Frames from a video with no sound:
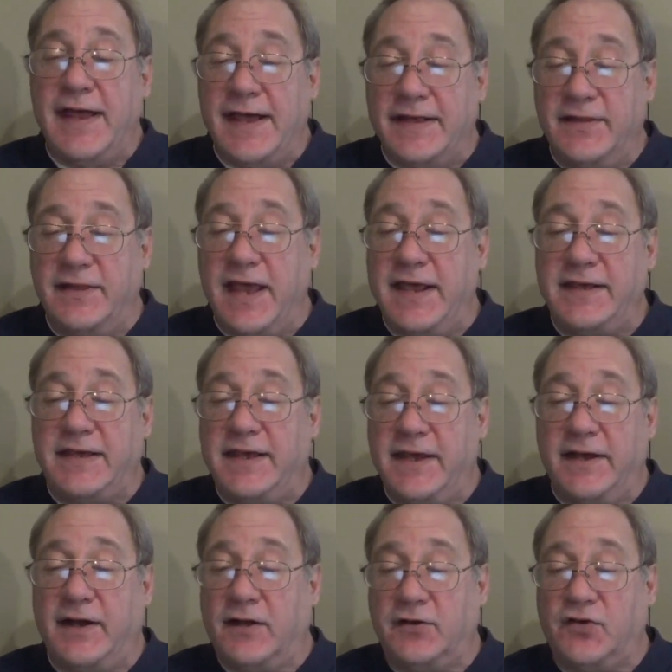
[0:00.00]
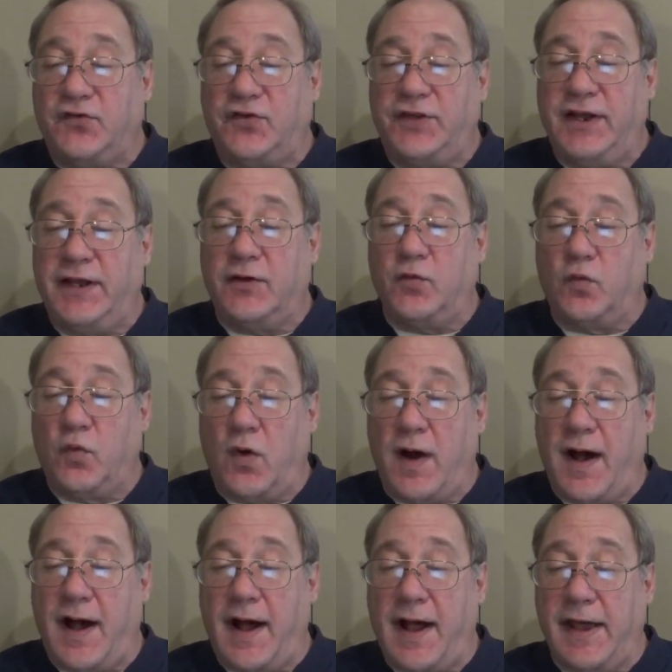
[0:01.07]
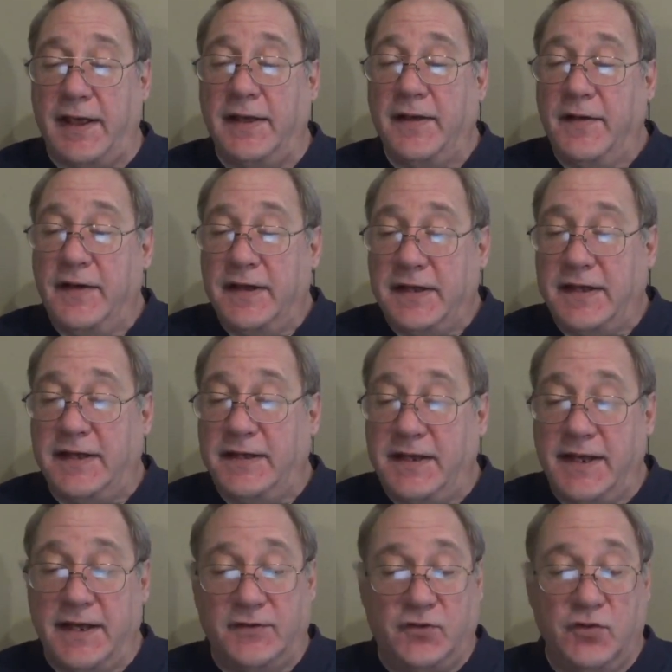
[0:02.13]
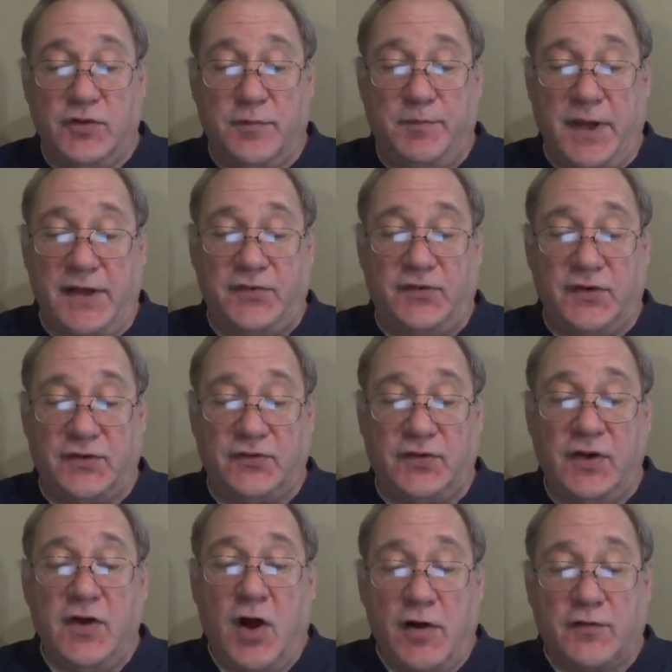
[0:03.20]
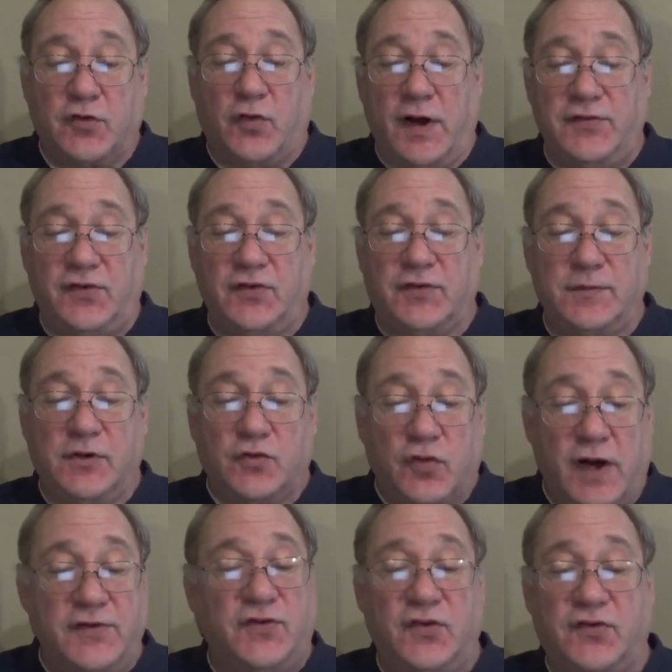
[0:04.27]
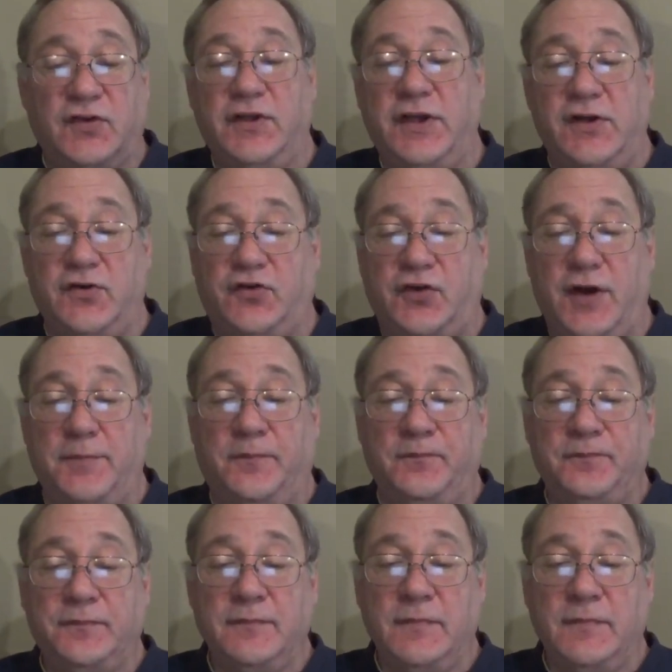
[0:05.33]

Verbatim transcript: and they can't understand why he can't do the basics of crisis, crisis leadership,